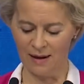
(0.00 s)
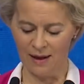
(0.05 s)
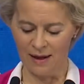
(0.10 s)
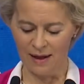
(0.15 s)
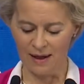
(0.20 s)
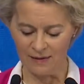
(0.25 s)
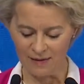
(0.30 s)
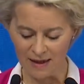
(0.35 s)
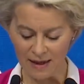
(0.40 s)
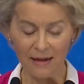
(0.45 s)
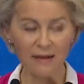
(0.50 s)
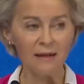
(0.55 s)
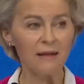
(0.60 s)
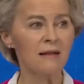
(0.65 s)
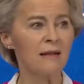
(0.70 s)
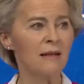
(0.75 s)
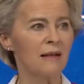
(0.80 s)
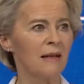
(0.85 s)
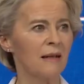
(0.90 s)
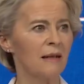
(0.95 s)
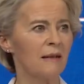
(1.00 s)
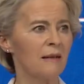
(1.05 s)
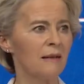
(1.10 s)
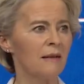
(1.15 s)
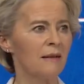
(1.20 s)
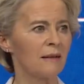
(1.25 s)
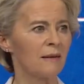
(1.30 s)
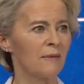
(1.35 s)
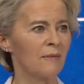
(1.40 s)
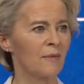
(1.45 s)
and they decided
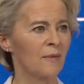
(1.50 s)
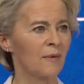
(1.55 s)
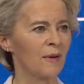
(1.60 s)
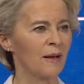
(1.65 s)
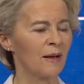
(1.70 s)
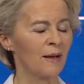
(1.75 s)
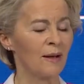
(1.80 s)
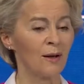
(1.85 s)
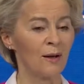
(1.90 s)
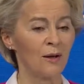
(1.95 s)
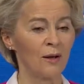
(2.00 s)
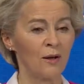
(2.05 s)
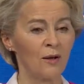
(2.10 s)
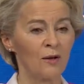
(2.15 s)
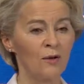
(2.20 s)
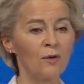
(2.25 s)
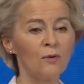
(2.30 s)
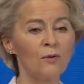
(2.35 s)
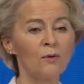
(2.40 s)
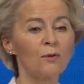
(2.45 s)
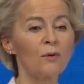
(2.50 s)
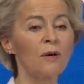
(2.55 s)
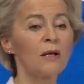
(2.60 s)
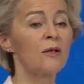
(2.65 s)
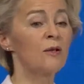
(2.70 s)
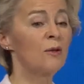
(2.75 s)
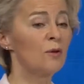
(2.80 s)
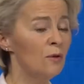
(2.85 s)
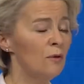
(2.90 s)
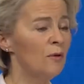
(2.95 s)
to
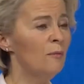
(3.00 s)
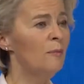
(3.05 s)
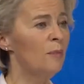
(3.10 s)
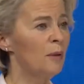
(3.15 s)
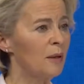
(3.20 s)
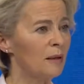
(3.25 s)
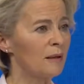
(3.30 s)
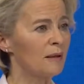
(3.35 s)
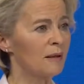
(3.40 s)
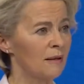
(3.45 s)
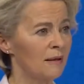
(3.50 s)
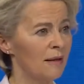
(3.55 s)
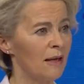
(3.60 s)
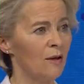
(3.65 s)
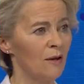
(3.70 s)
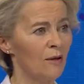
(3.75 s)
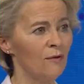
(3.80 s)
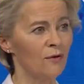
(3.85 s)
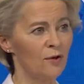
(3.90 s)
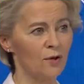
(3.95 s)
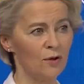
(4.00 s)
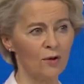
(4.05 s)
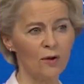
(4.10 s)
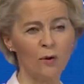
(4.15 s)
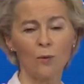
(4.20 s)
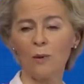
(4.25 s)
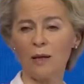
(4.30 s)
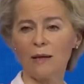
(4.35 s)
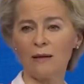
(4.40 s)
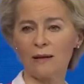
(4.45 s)
quadruple their
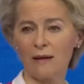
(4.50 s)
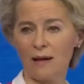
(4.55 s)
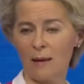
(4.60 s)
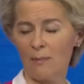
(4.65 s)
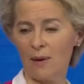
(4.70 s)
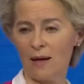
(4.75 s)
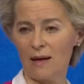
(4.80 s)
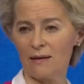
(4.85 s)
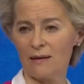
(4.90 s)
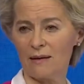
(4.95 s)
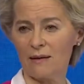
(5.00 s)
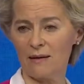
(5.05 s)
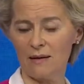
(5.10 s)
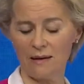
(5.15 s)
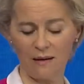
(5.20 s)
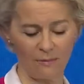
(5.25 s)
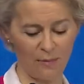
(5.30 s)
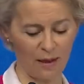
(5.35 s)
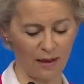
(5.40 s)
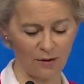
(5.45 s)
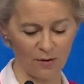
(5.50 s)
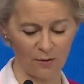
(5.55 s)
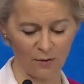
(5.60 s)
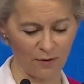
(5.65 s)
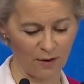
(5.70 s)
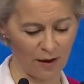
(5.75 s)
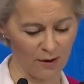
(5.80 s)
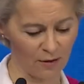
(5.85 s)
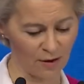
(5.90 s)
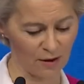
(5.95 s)
offshore wind capacity by
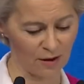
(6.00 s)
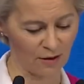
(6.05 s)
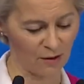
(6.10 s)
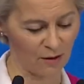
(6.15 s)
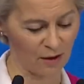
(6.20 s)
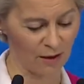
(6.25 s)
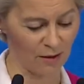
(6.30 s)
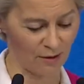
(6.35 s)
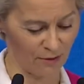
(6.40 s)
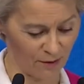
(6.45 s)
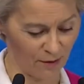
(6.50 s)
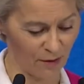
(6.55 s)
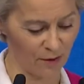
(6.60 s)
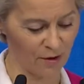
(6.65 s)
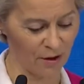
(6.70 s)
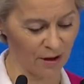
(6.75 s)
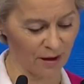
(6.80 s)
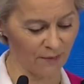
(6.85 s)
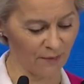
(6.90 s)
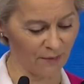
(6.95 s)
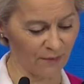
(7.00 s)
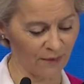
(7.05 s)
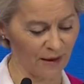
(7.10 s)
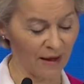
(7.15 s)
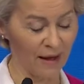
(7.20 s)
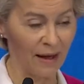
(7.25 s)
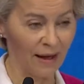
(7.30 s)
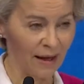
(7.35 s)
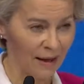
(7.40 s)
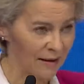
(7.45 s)
2030.
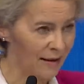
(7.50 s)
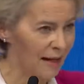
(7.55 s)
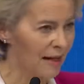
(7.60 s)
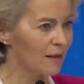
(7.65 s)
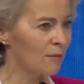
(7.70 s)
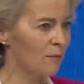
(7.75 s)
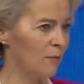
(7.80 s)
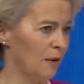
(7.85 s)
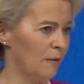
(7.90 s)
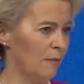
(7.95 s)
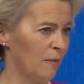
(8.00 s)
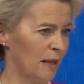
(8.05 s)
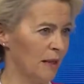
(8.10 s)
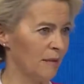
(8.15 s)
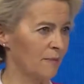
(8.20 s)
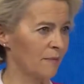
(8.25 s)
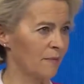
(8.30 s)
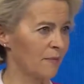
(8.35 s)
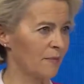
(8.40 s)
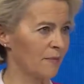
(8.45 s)
That will mean